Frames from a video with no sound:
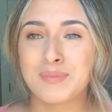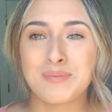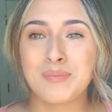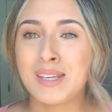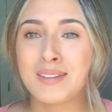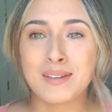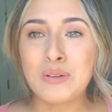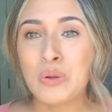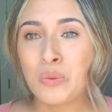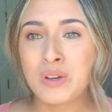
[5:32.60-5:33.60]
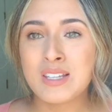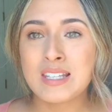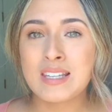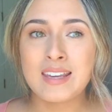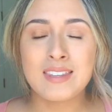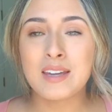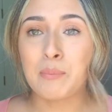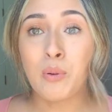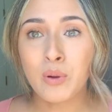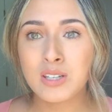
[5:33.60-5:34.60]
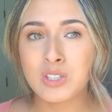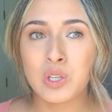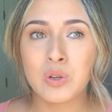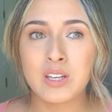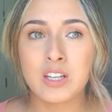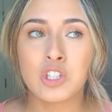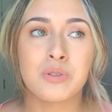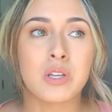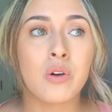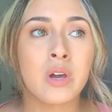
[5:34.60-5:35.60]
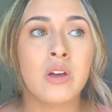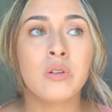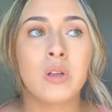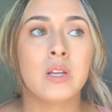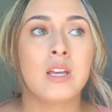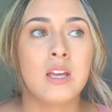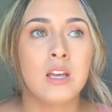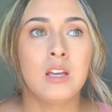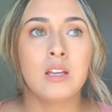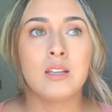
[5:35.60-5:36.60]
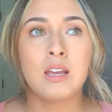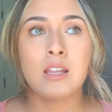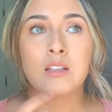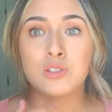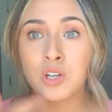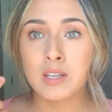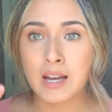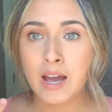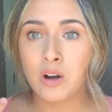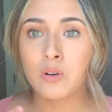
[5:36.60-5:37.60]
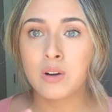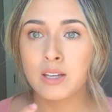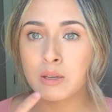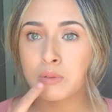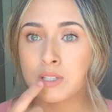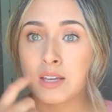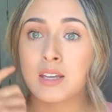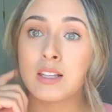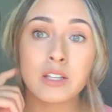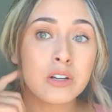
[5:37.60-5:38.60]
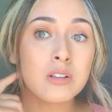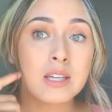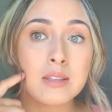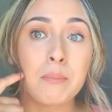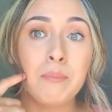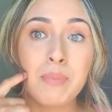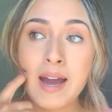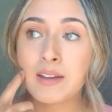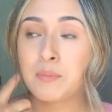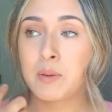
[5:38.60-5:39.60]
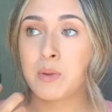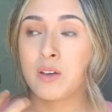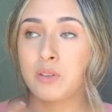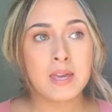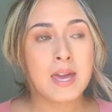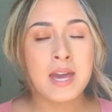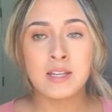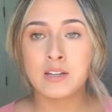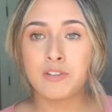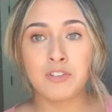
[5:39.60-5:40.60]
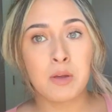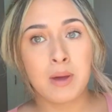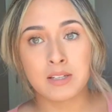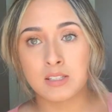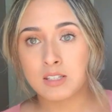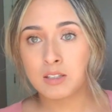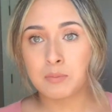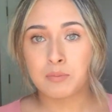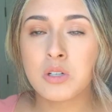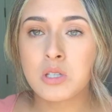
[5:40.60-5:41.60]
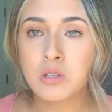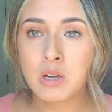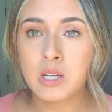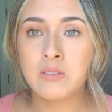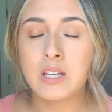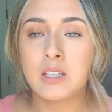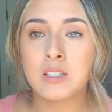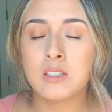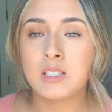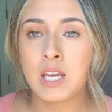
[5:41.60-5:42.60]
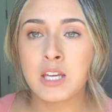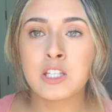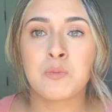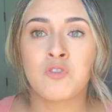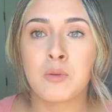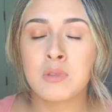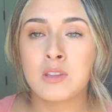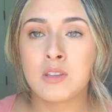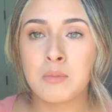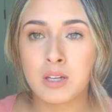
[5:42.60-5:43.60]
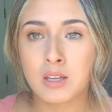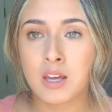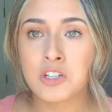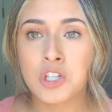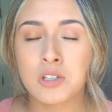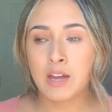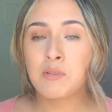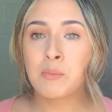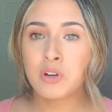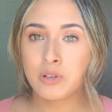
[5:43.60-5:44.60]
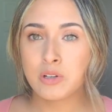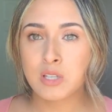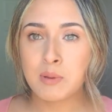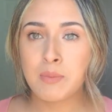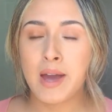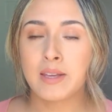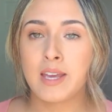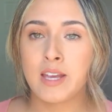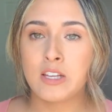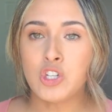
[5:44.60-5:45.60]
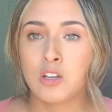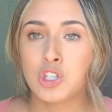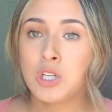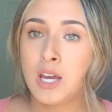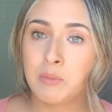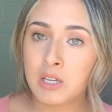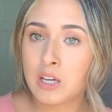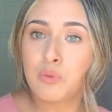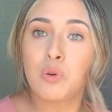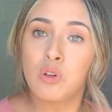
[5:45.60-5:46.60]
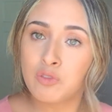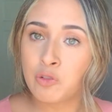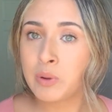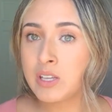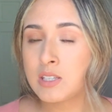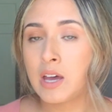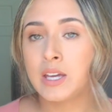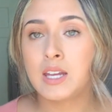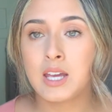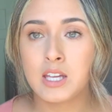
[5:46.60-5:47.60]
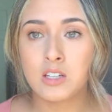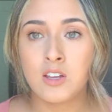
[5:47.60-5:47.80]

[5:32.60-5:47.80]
making like a noise and I think I pointed to it and she was like, okay, hold on. And it took it out. It was like literally in the back of my mouth. And then I fell back to sleep. You're still kind of like in a daze from the medication. I remember a nurse coming back and she, she had me kind of roll over my side and